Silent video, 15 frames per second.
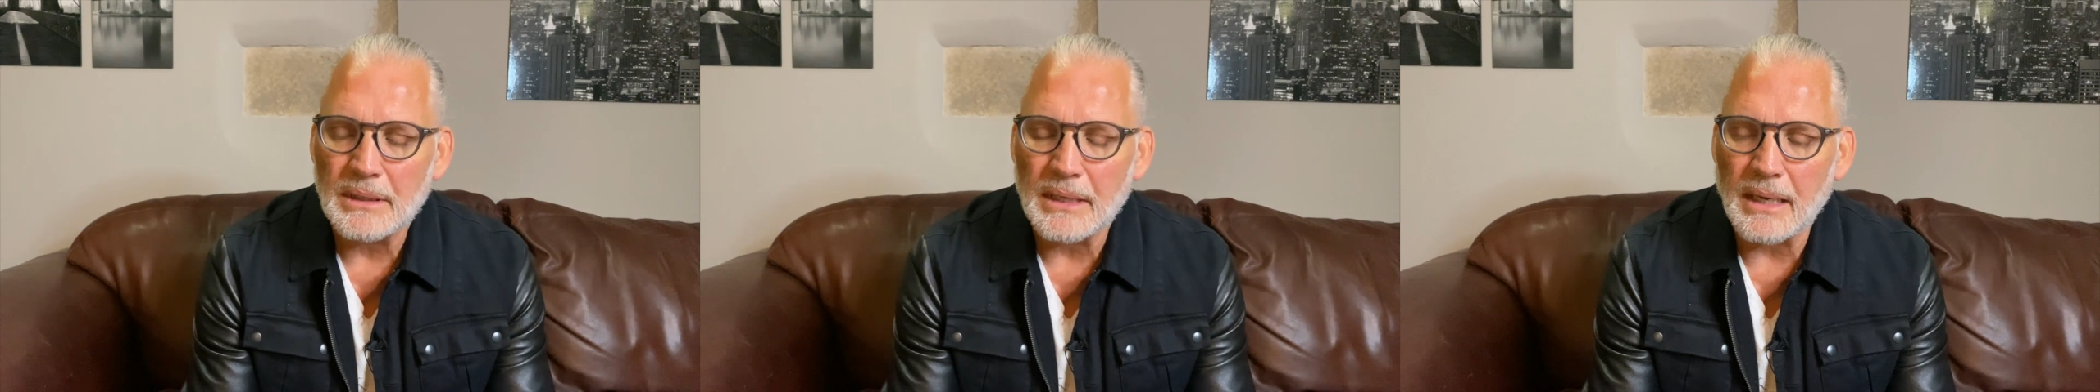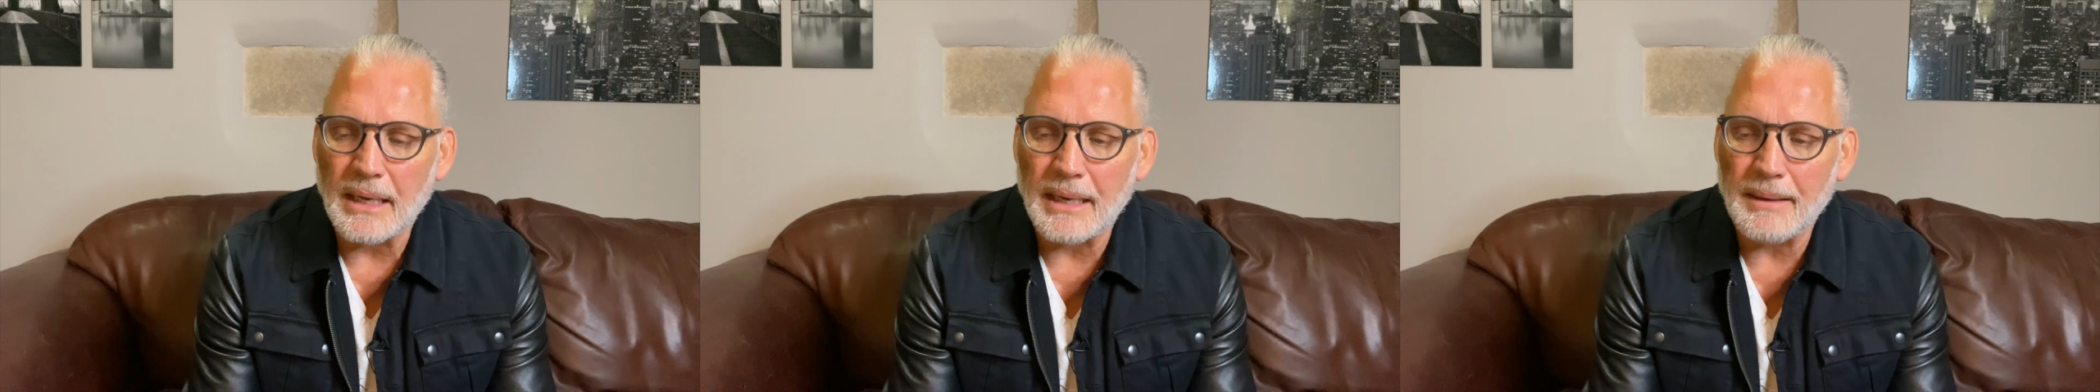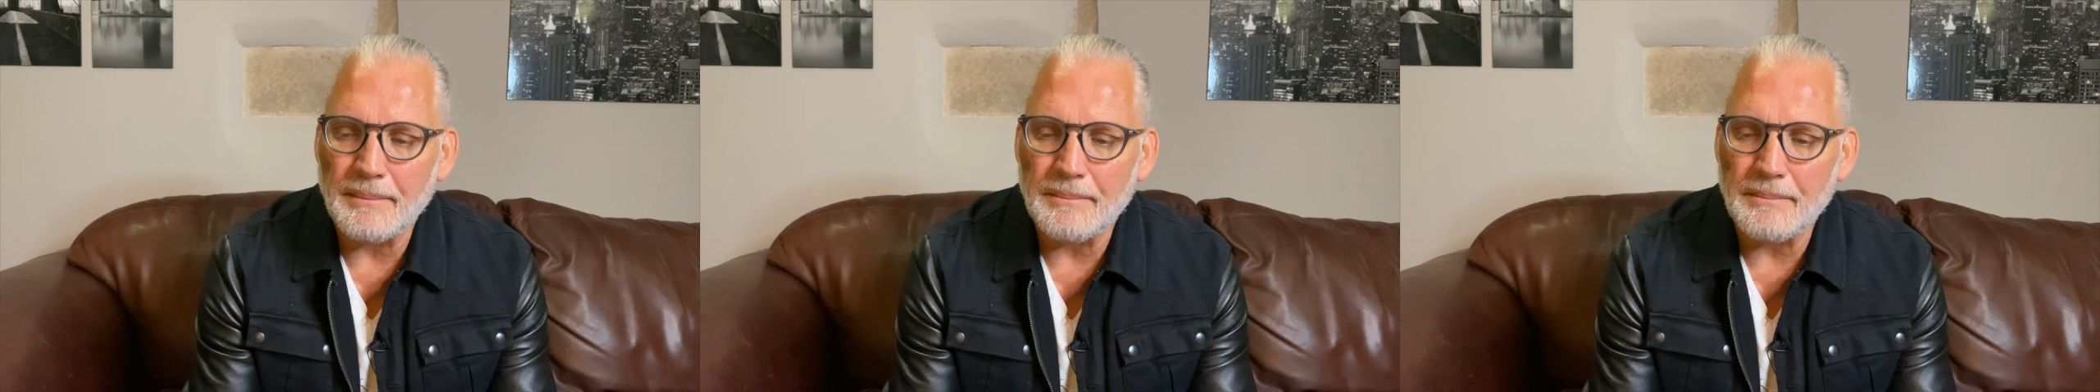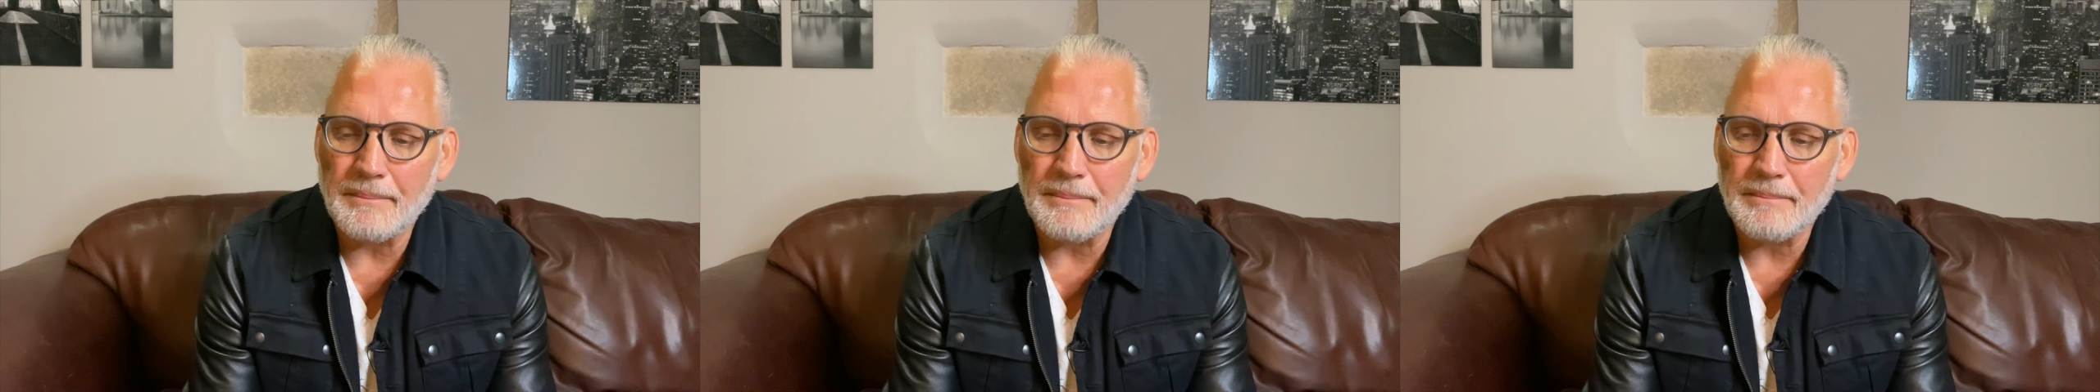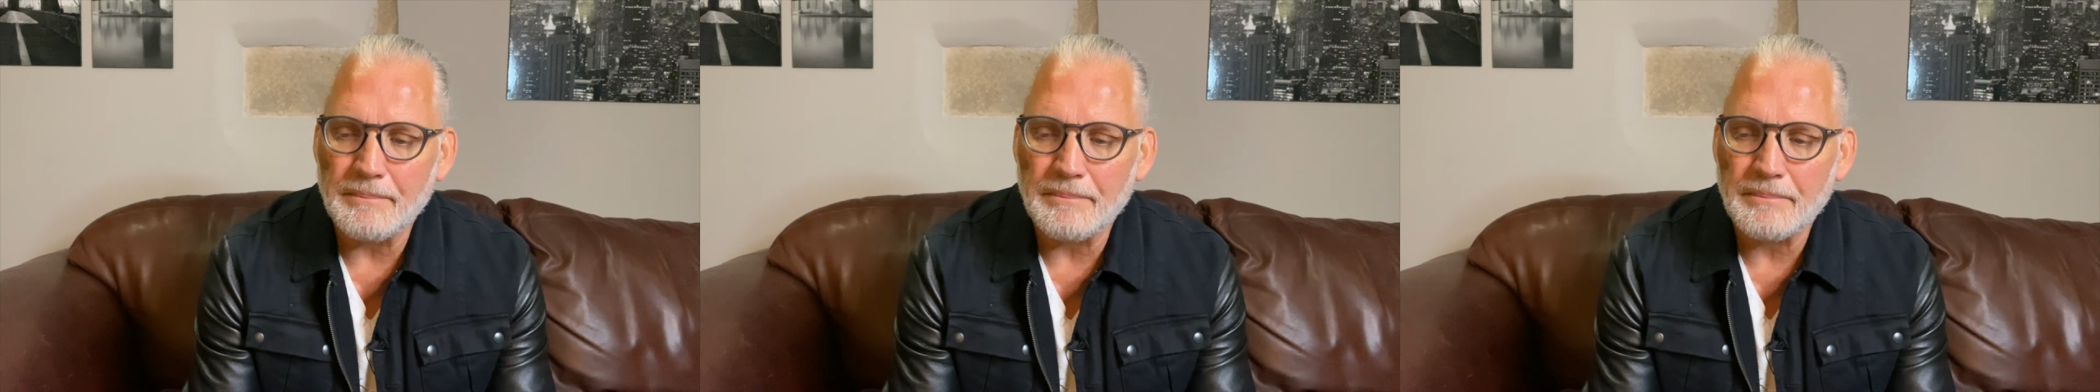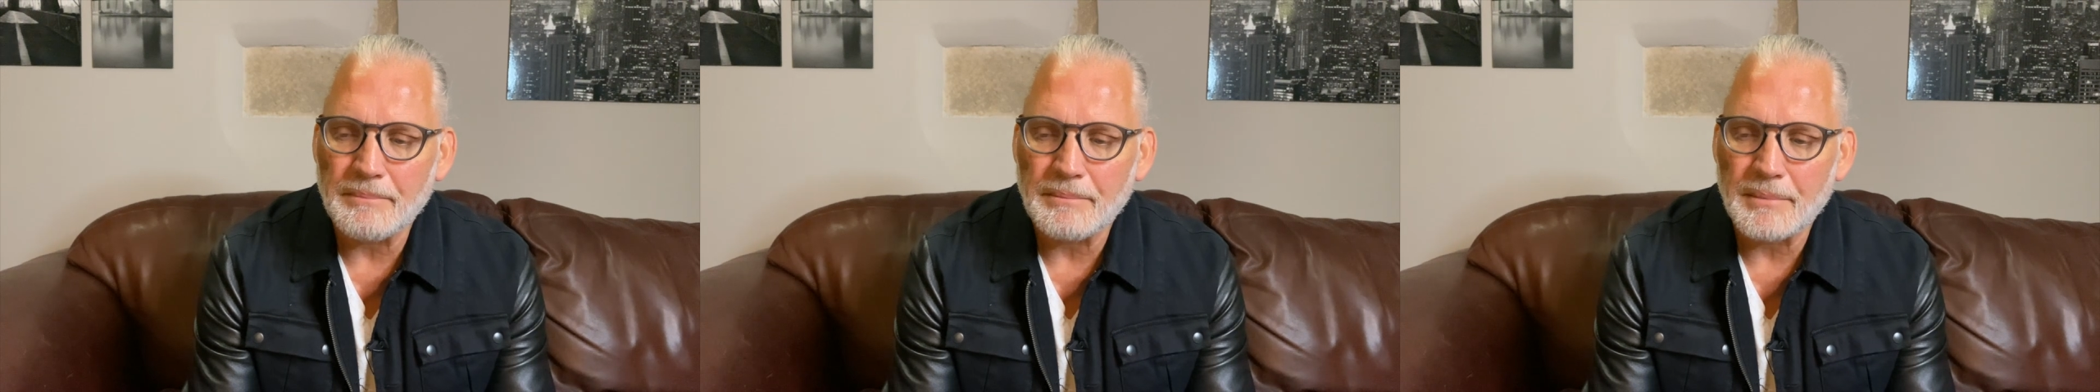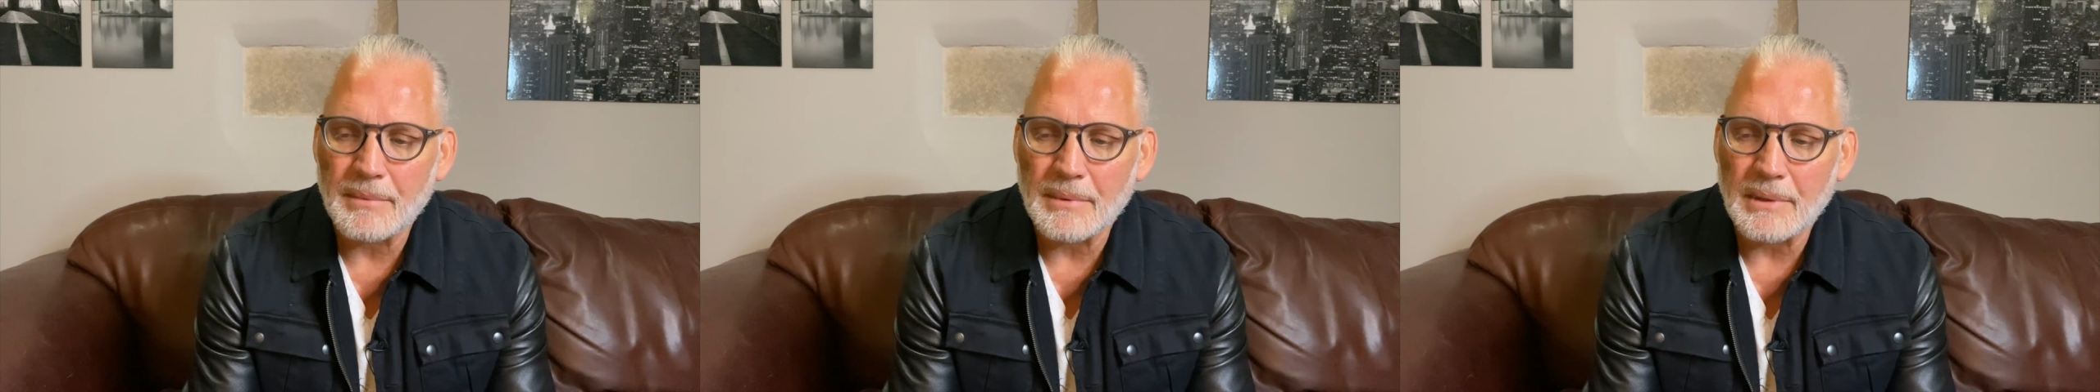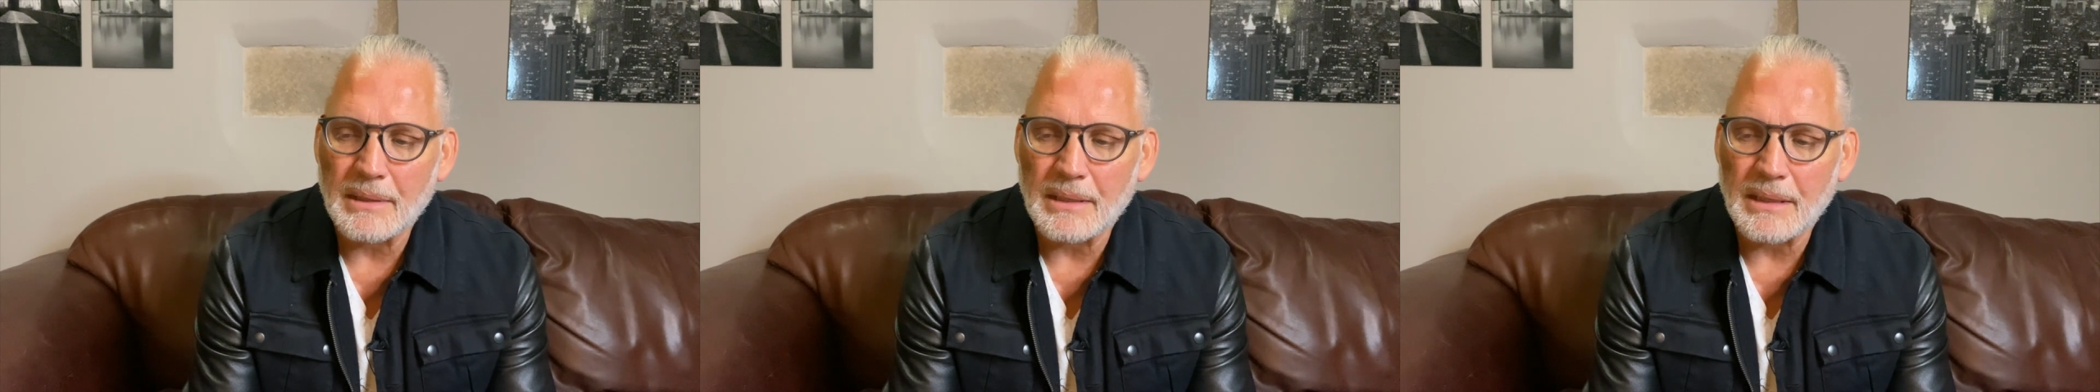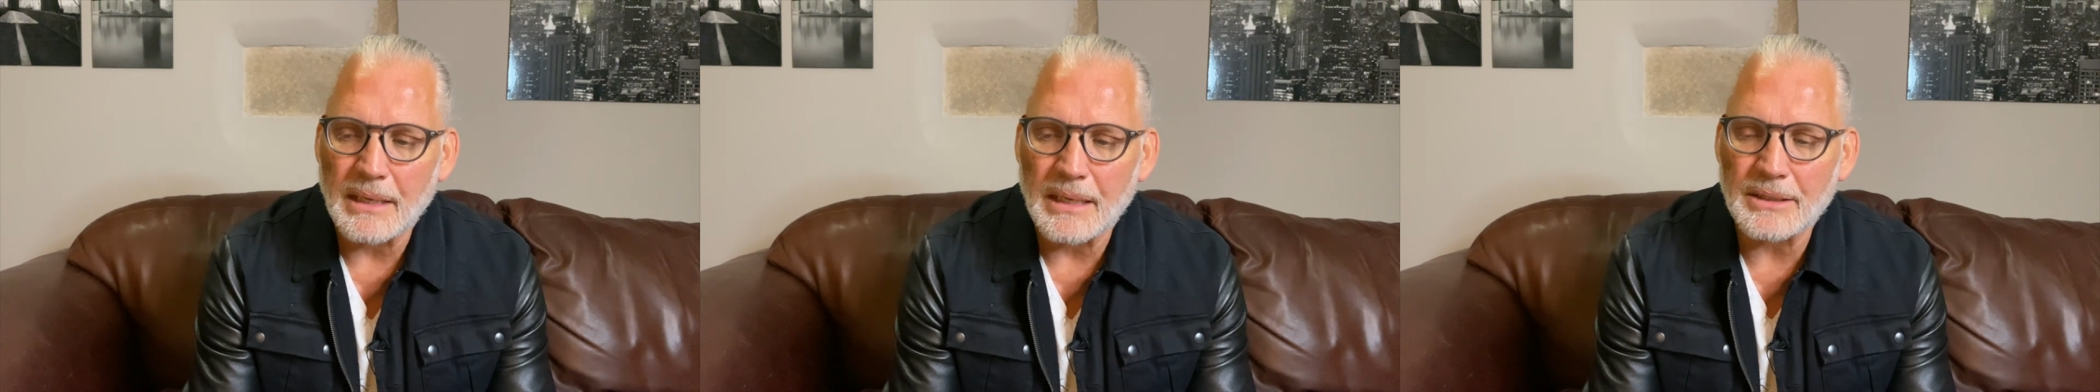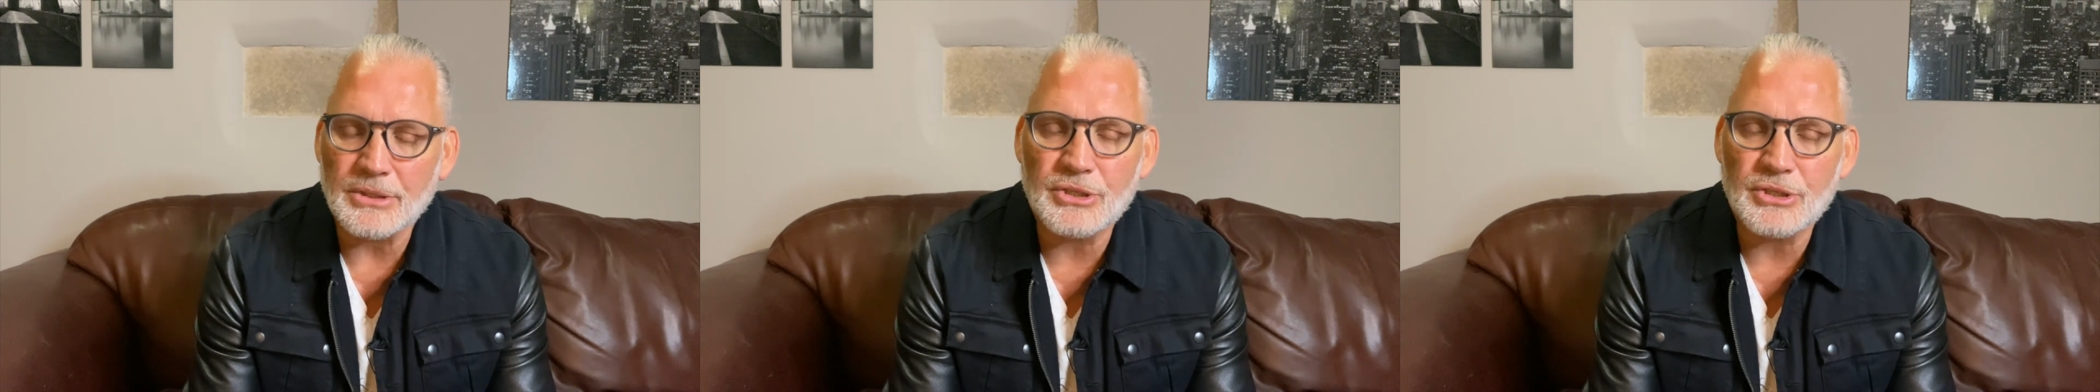um, and